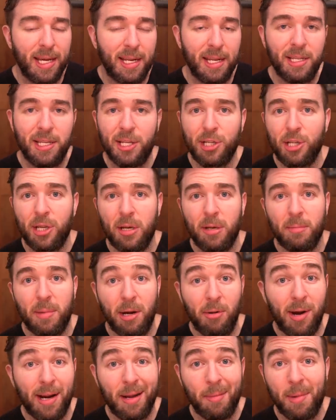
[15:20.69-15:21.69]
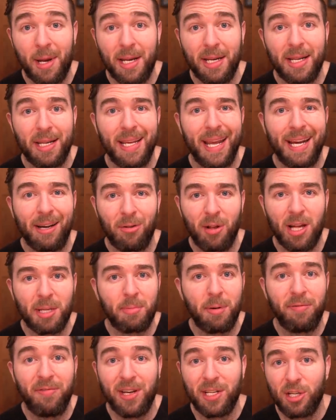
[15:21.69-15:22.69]
In addition, my recommended hair
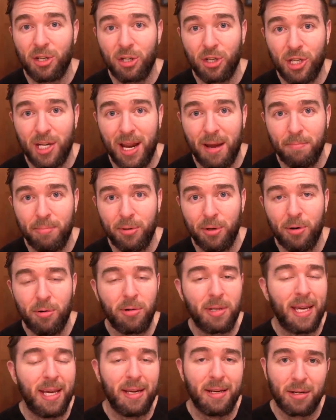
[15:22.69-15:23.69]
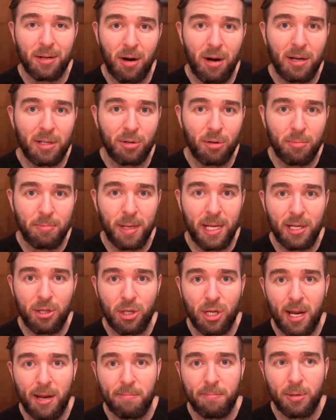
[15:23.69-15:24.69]
loss prevention shampoo, ketoconazole based
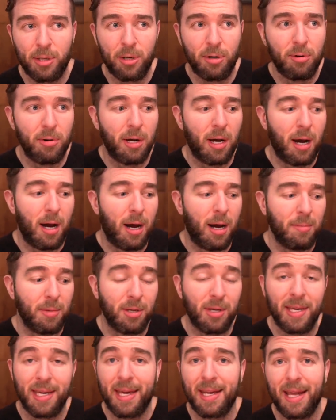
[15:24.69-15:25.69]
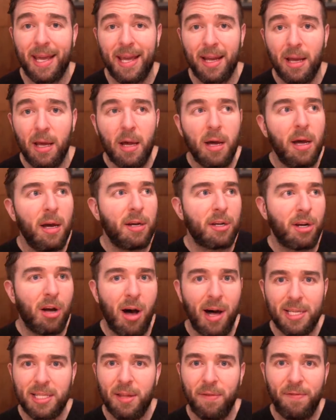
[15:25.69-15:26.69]
shampoo. You can get a
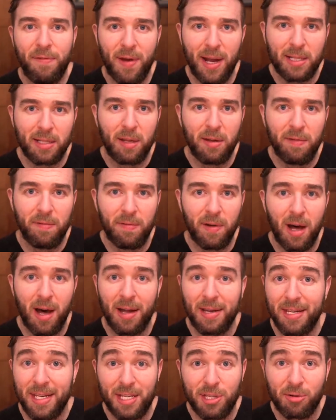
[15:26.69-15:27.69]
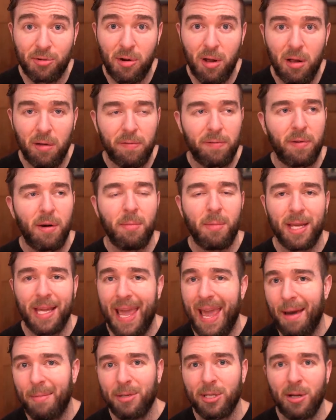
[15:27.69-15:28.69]
cost effective Nizoral from like
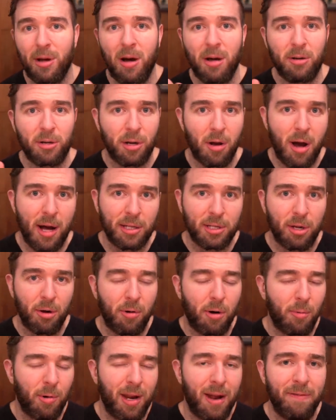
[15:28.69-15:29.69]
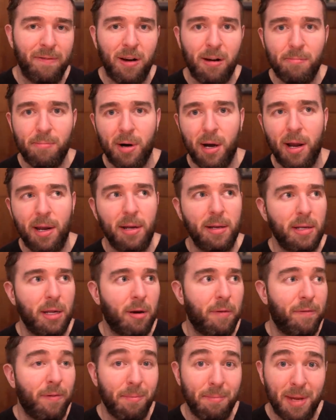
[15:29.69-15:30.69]
Amazon or Costco or whatever. But you
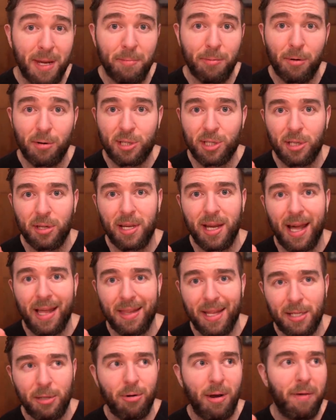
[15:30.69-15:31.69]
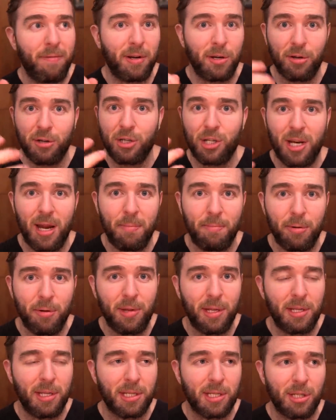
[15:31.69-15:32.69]
know, for me personally, I like to have a good
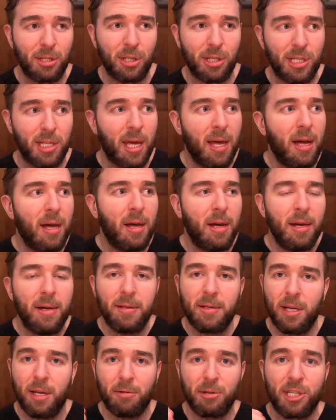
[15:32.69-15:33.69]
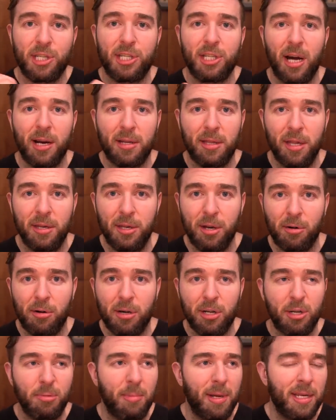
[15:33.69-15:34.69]
shampoo that doesn't just, you know, suck the
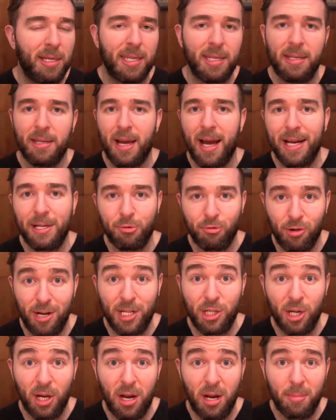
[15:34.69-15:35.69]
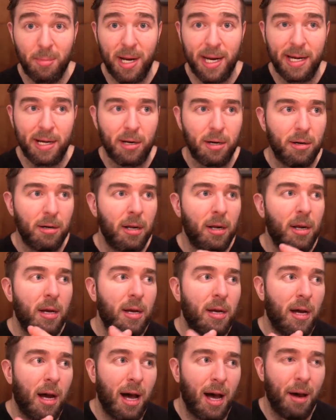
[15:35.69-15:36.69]
nourishment and hydration out of my hair.
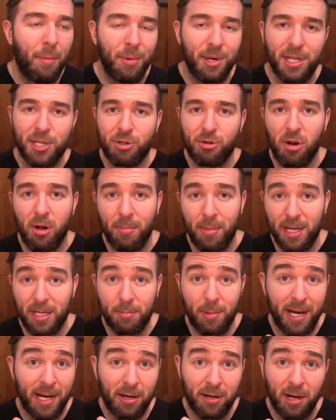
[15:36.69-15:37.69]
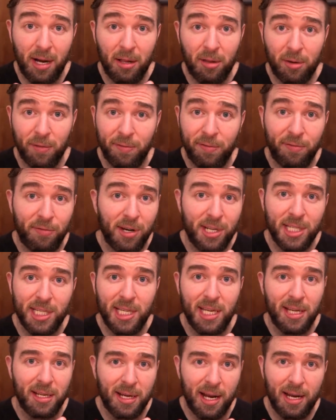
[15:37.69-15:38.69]
Nizoral makes my hair kind of look
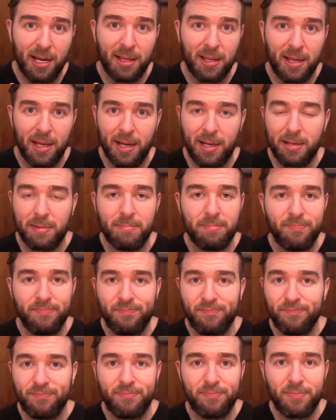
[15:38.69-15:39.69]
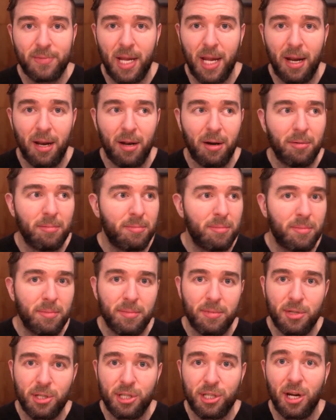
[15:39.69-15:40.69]
frizzy and kind of like, I don't know,
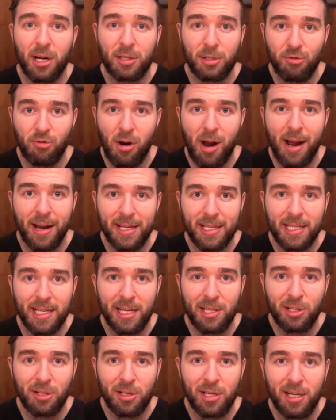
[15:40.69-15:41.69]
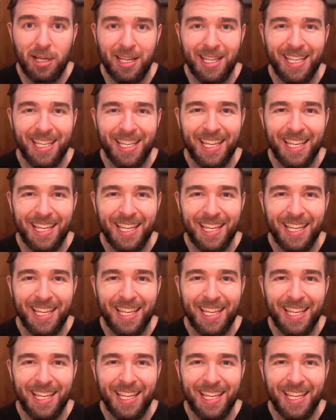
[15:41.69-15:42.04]
suck dry essentially.